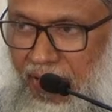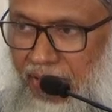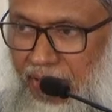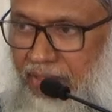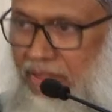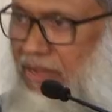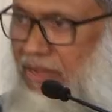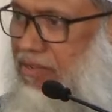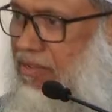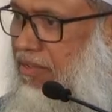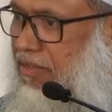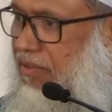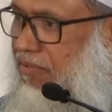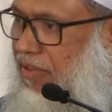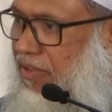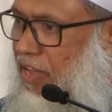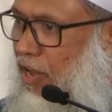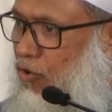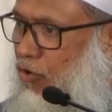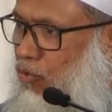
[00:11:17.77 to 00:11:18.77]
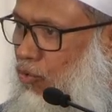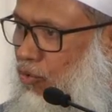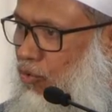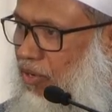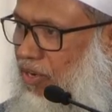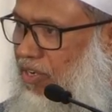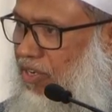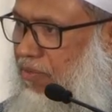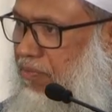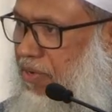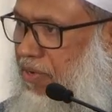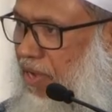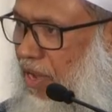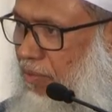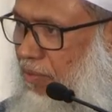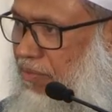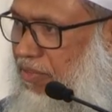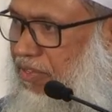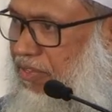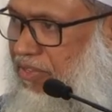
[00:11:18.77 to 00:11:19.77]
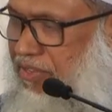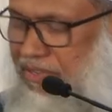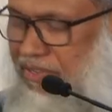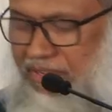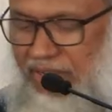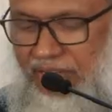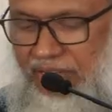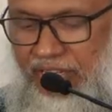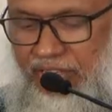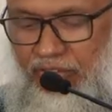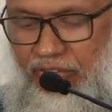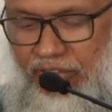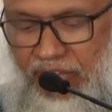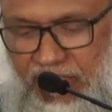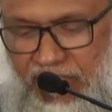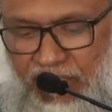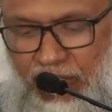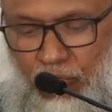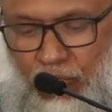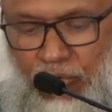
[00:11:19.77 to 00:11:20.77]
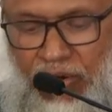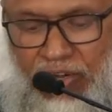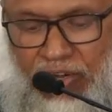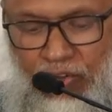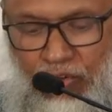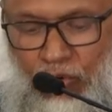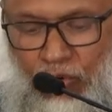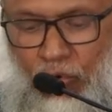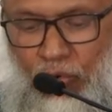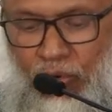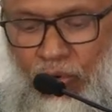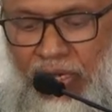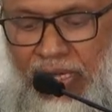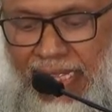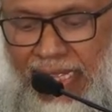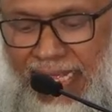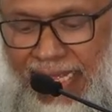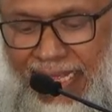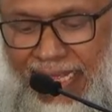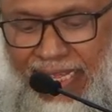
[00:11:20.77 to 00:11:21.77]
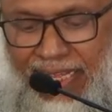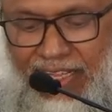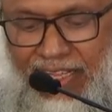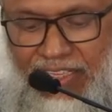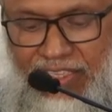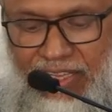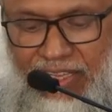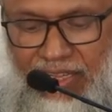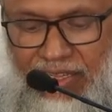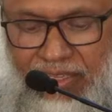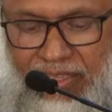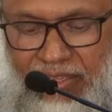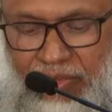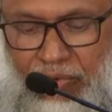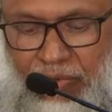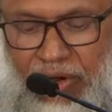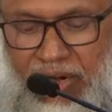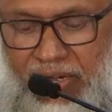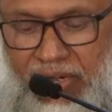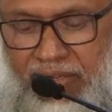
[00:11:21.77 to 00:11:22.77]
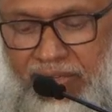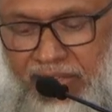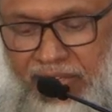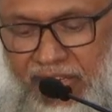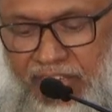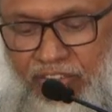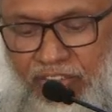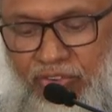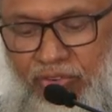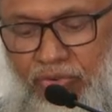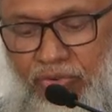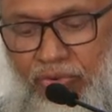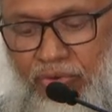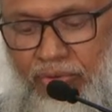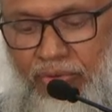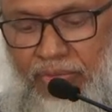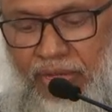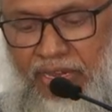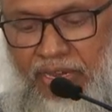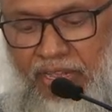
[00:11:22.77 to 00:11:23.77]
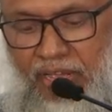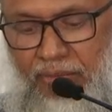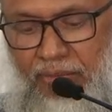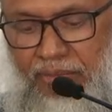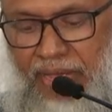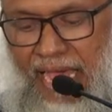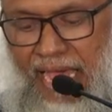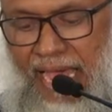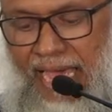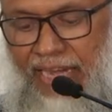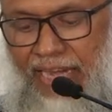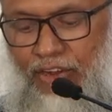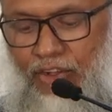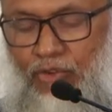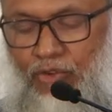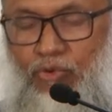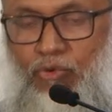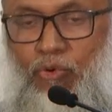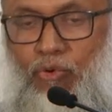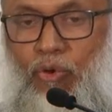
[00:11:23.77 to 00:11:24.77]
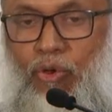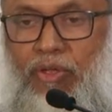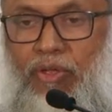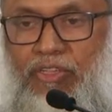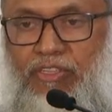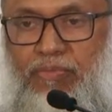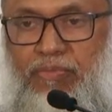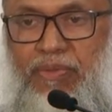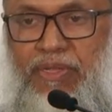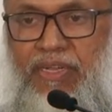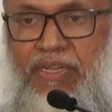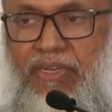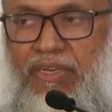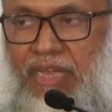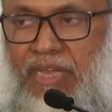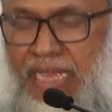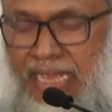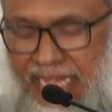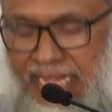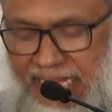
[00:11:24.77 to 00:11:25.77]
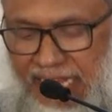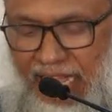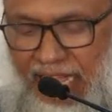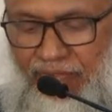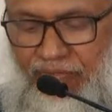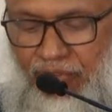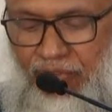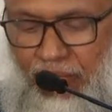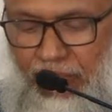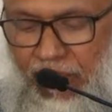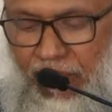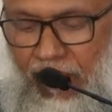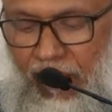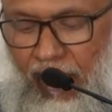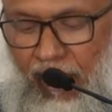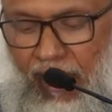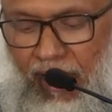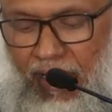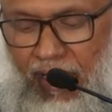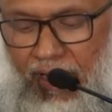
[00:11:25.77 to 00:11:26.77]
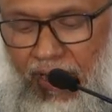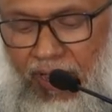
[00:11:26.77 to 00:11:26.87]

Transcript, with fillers: That's ayakun, it becomes. So that is the word kun, is the, the word sent to Maryam, and ruh, spirit, came from Allah,